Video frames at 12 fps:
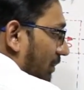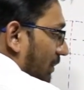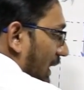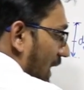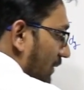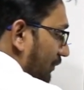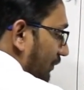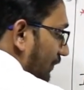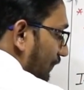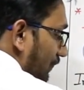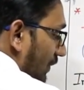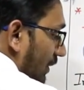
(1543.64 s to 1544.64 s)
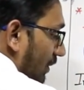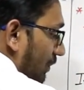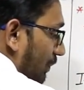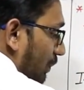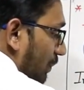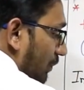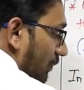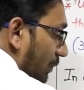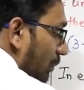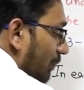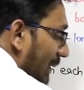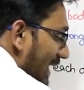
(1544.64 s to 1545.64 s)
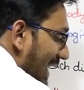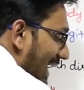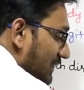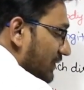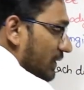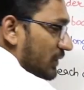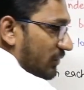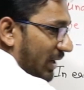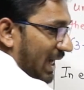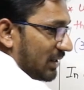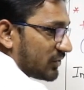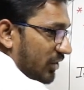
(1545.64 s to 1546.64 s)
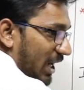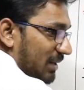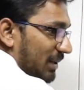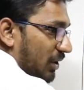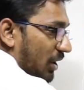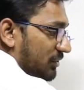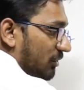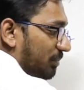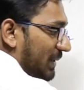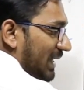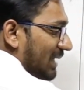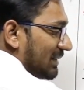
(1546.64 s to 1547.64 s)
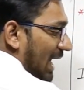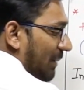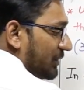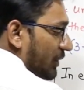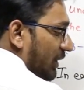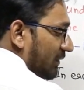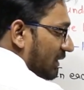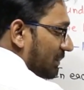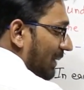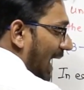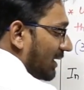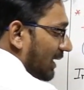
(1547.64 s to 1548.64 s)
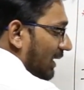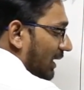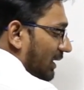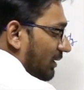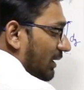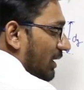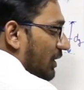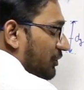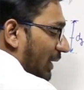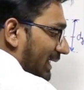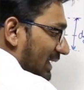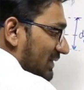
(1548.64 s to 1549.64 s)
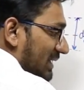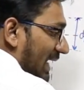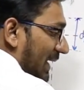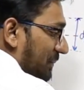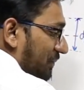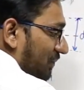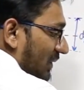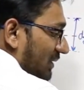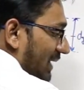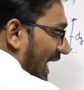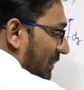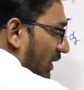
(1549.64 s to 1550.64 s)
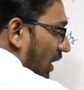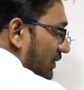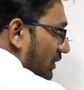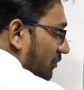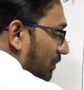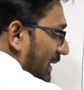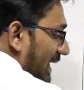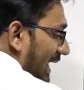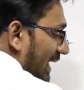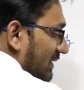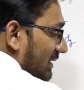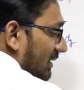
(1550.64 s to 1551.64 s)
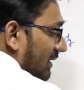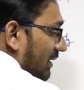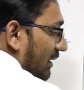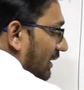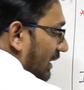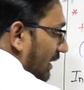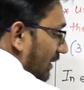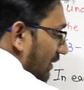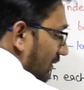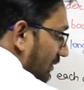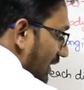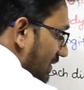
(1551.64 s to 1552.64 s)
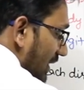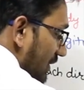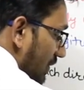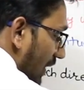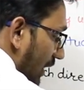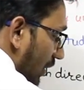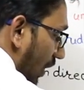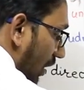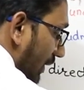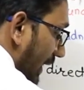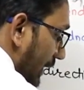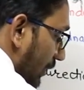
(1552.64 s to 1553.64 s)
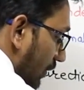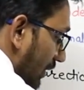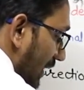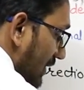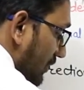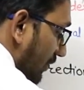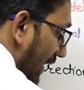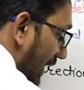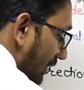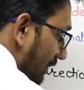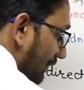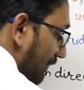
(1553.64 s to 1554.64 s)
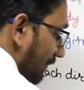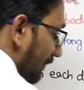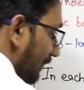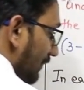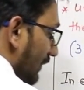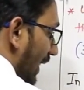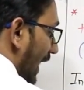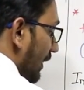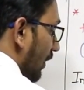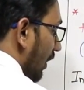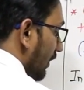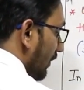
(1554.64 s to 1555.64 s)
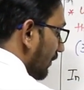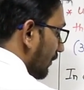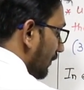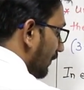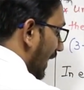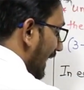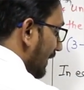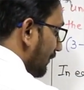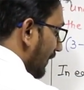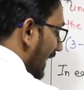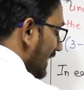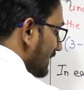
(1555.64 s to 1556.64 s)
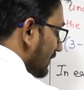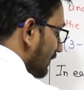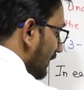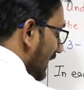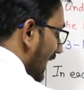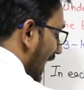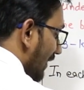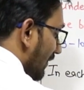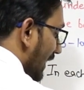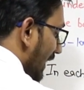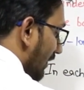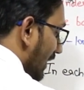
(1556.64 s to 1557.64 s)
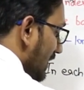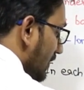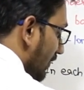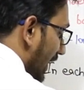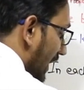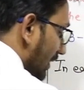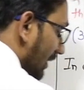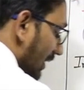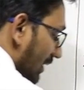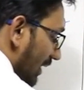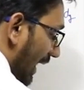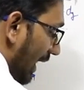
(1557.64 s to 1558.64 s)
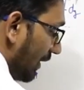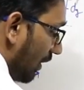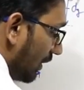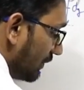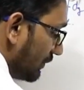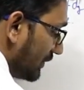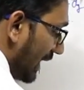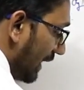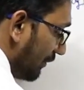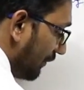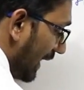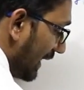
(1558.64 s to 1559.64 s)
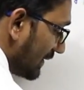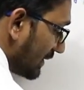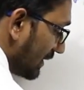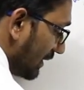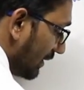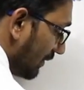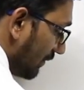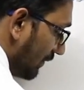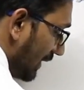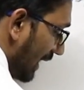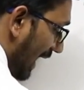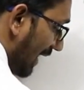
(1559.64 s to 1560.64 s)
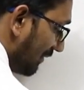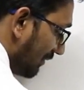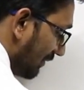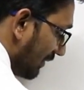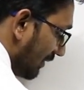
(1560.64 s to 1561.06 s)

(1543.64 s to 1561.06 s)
If px strain because of px I am showing with black color, so I can say that because of px, this is your longitudinal strain, and on y face we have lateral strain, and on z face we have